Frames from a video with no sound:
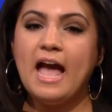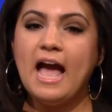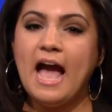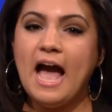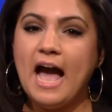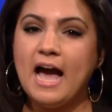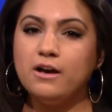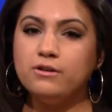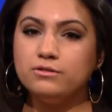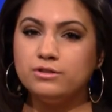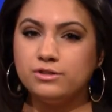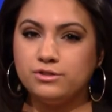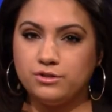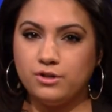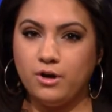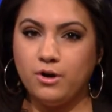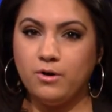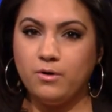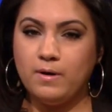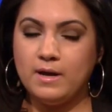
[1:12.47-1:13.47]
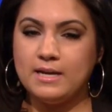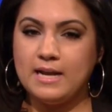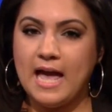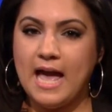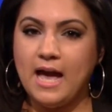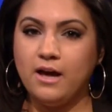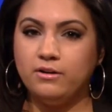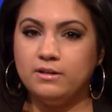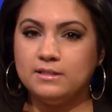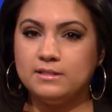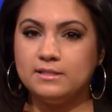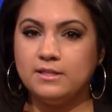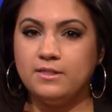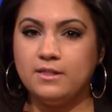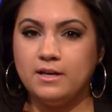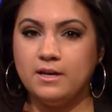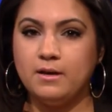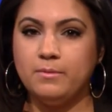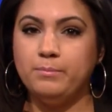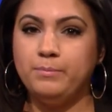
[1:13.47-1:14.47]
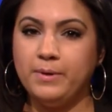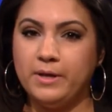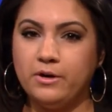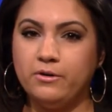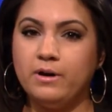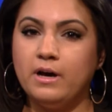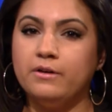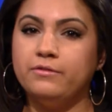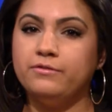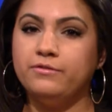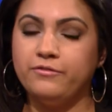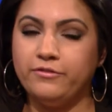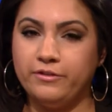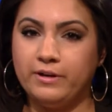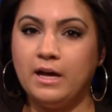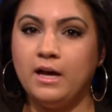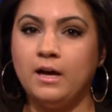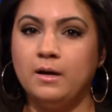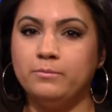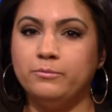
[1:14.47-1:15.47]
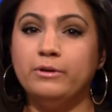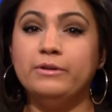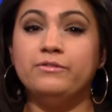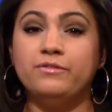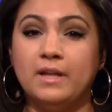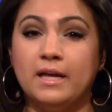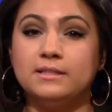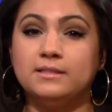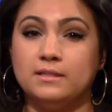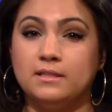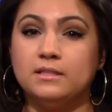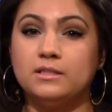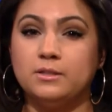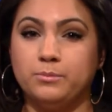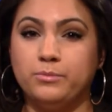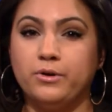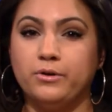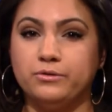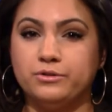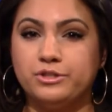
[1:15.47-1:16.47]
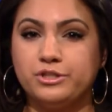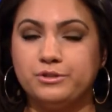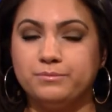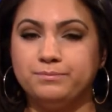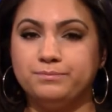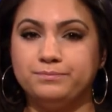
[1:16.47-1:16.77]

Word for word: How so, and how does the bill um, reflect this approach?